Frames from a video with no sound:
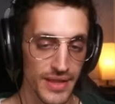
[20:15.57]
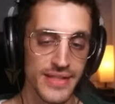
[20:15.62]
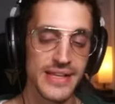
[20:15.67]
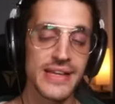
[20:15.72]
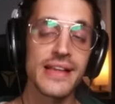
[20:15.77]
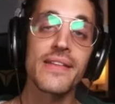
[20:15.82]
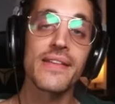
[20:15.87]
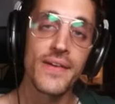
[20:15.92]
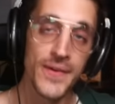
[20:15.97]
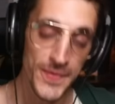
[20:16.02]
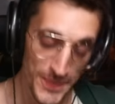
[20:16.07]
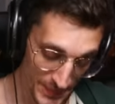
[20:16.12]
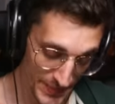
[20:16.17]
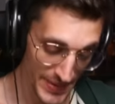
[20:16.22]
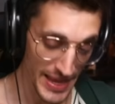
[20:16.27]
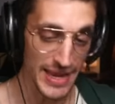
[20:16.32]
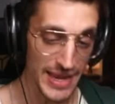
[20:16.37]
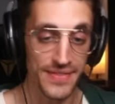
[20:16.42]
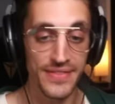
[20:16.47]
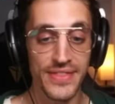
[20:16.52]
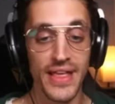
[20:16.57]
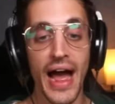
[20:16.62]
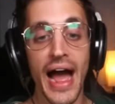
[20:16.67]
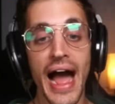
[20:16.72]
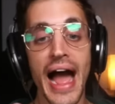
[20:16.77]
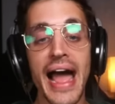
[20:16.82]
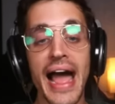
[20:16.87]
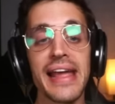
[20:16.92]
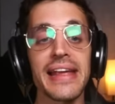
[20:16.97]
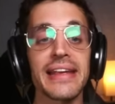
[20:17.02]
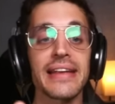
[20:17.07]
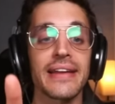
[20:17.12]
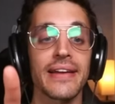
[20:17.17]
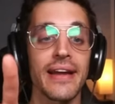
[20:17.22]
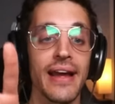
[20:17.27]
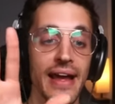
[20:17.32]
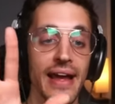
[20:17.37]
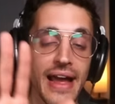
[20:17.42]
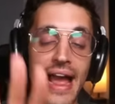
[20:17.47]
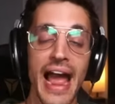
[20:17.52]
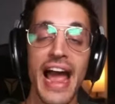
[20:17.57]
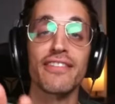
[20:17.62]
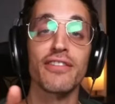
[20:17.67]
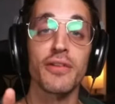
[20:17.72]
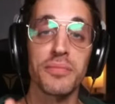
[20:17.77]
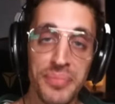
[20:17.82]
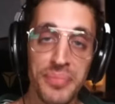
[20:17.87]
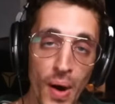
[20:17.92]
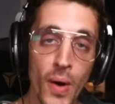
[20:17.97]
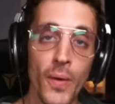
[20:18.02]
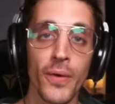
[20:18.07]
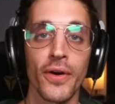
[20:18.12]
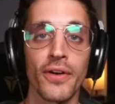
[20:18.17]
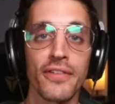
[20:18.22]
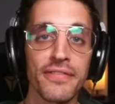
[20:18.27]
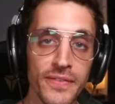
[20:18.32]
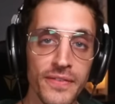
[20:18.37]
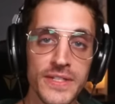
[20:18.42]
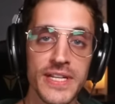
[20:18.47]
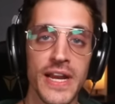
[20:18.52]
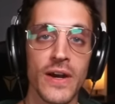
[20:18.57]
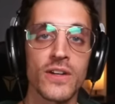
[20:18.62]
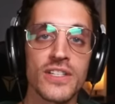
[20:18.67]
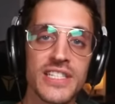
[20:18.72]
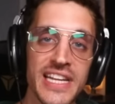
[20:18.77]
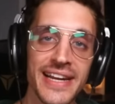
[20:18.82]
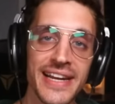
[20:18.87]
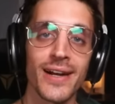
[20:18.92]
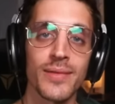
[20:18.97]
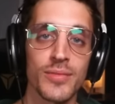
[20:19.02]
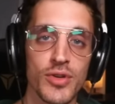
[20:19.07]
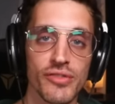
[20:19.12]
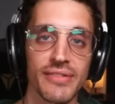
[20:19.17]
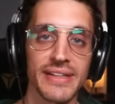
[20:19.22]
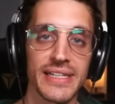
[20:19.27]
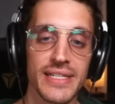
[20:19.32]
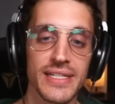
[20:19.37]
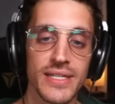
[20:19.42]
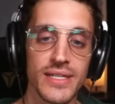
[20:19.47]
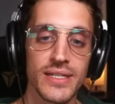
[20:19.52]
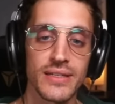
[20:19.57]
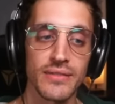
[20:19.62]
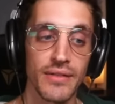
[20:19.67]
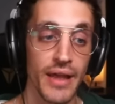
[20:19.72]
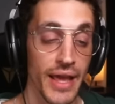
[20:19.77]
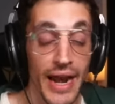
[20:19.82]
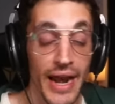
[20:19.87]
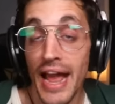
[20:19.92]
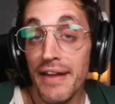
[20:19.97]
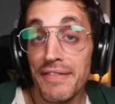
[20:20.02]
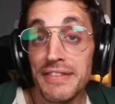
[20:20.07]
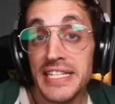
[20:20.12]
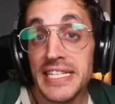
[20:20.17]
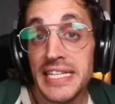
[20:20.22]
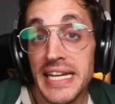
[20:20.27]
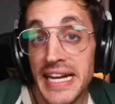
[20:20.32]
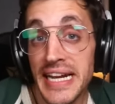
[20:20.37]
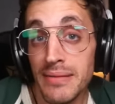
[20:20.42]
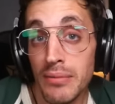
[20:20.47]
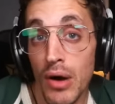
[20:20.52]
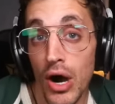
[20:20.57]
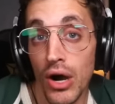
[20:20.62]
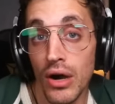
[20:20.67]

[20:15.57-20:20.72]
Uh, yeah, I have a boner for Tarantino movies. And I haven't seen them